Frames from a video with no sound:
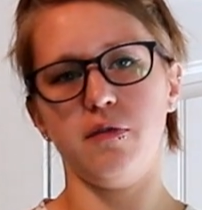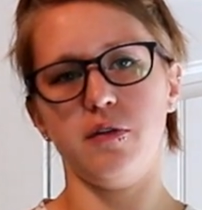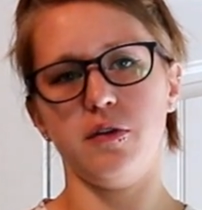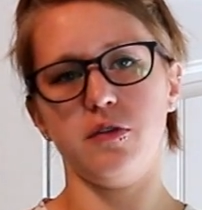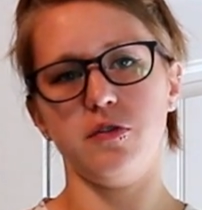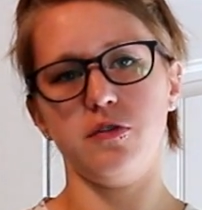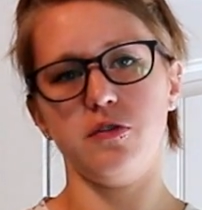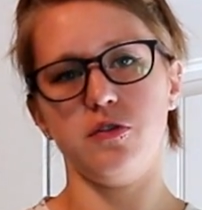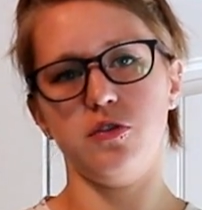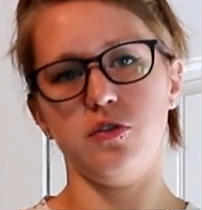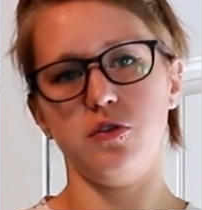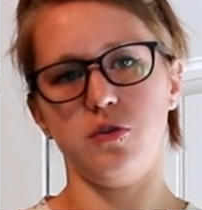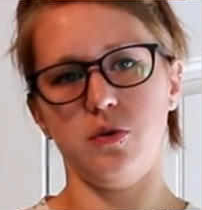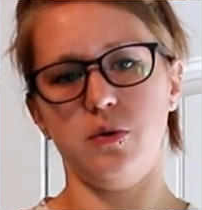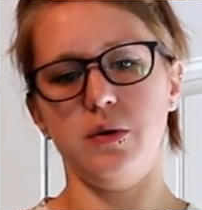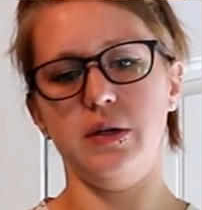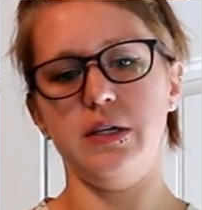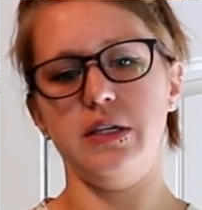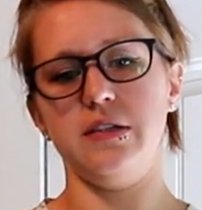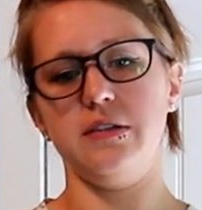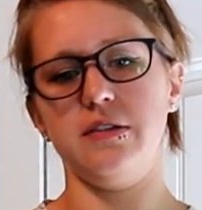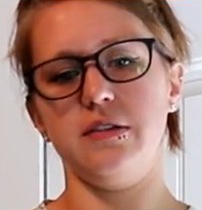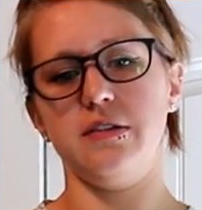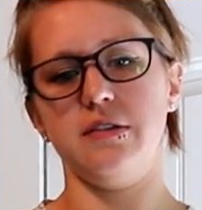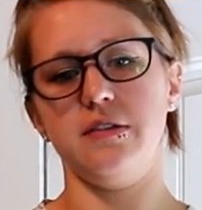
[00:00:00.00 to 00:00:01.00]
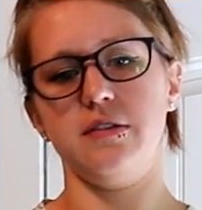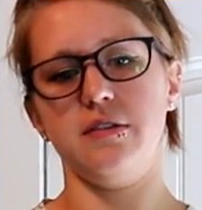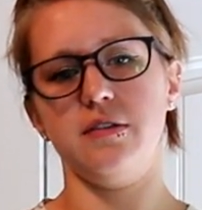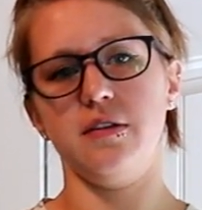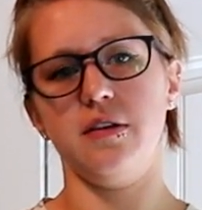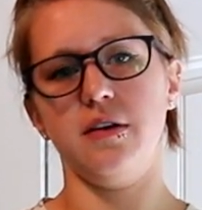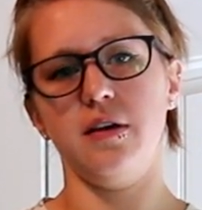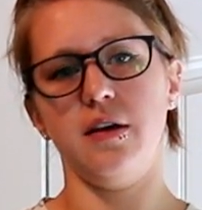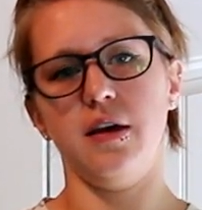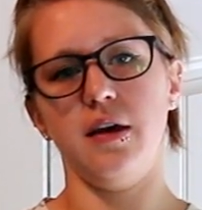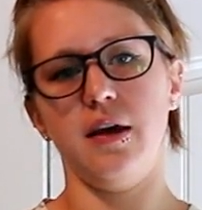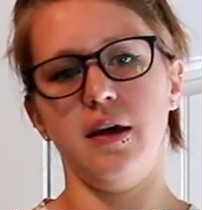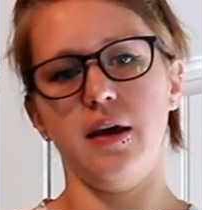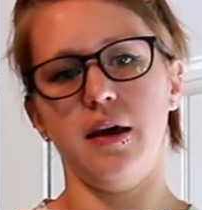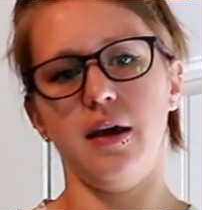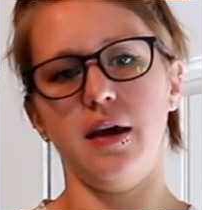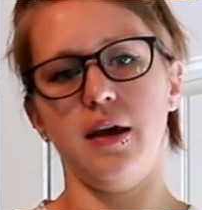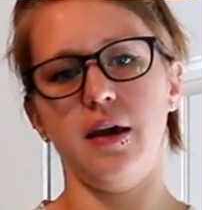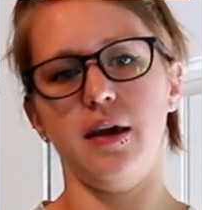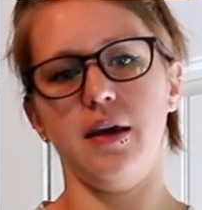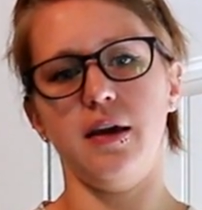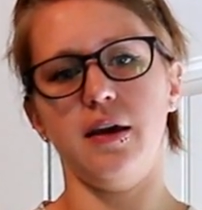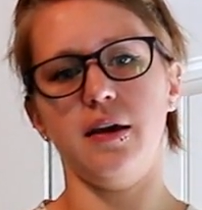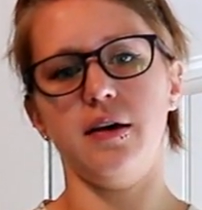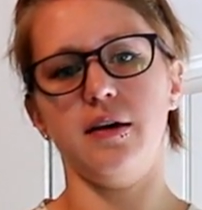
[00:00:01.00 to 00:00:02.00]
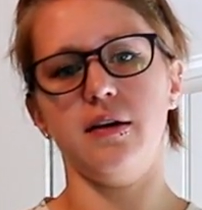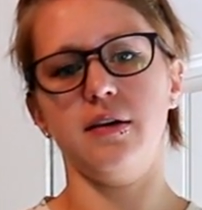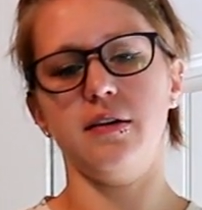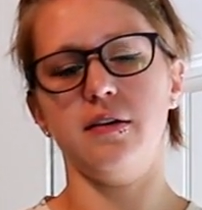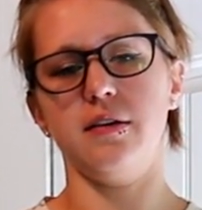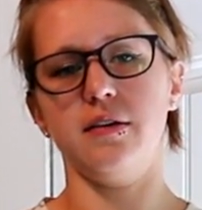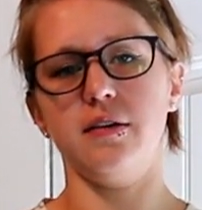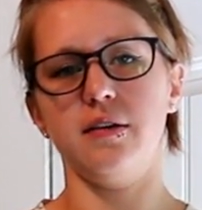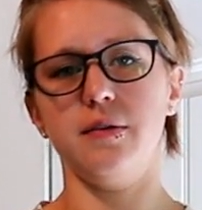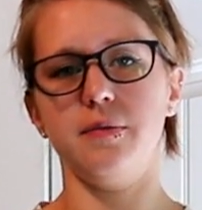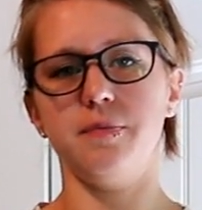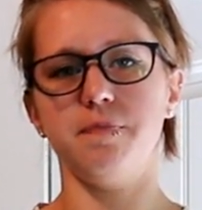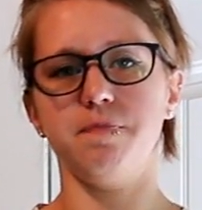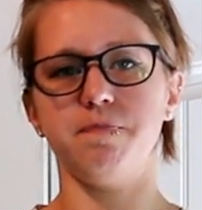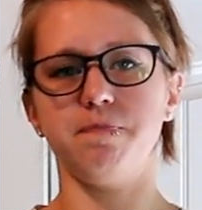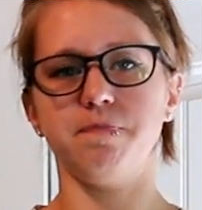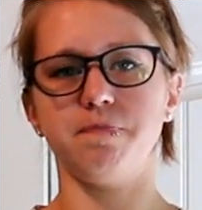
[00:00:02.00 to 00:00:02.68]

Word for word: first choice. And